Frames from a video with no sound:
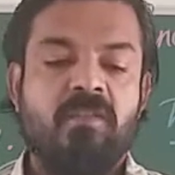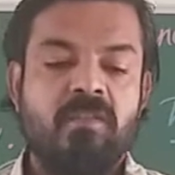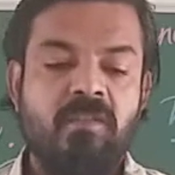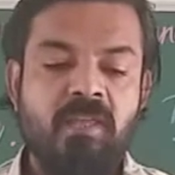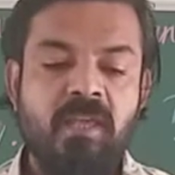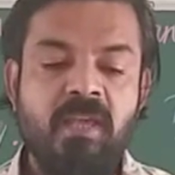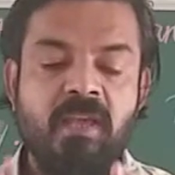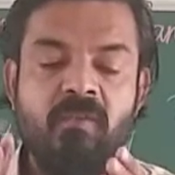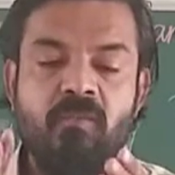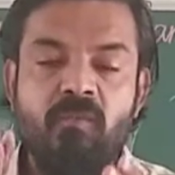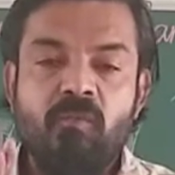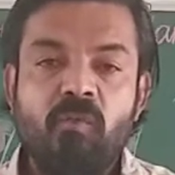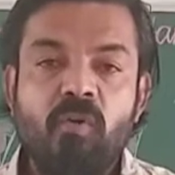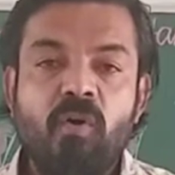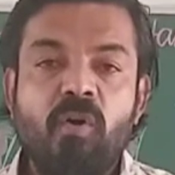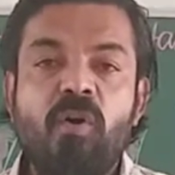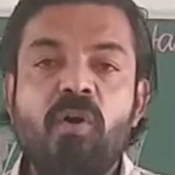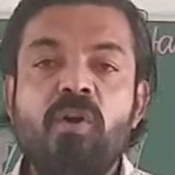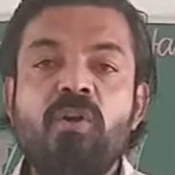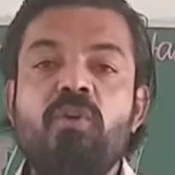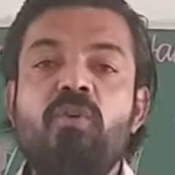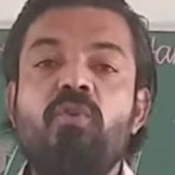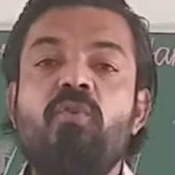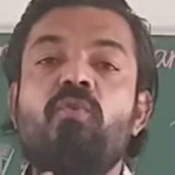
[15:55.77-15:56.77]
they
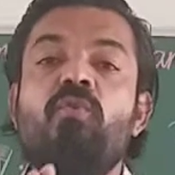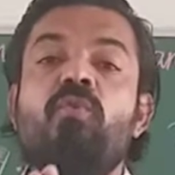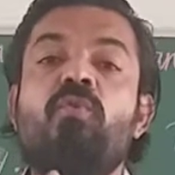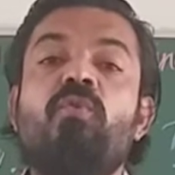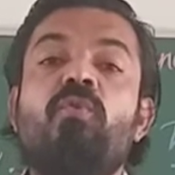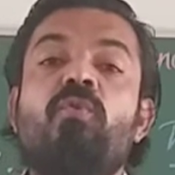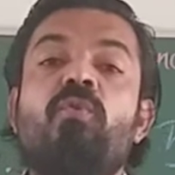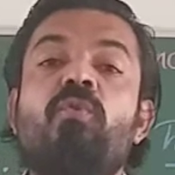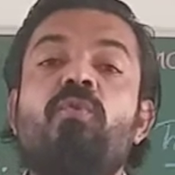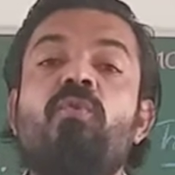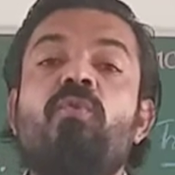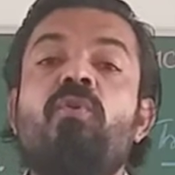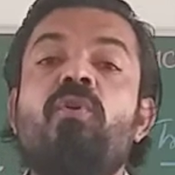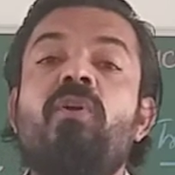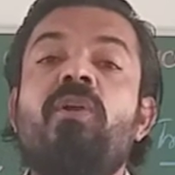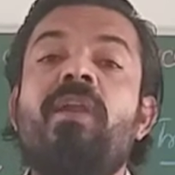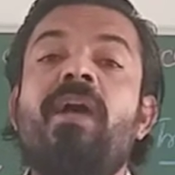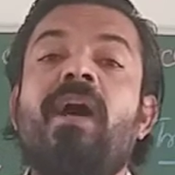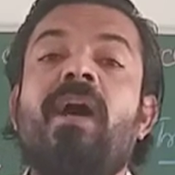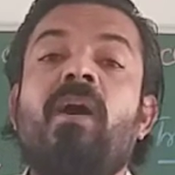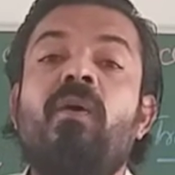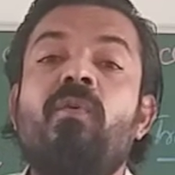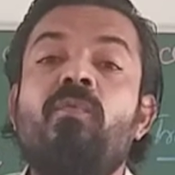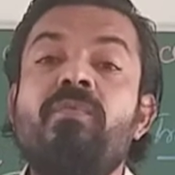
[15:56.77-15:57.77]
want to cool
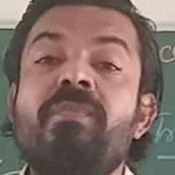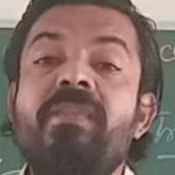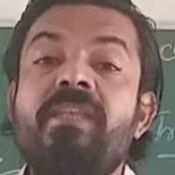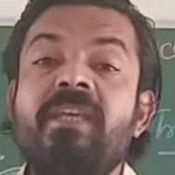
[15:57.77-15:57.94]
down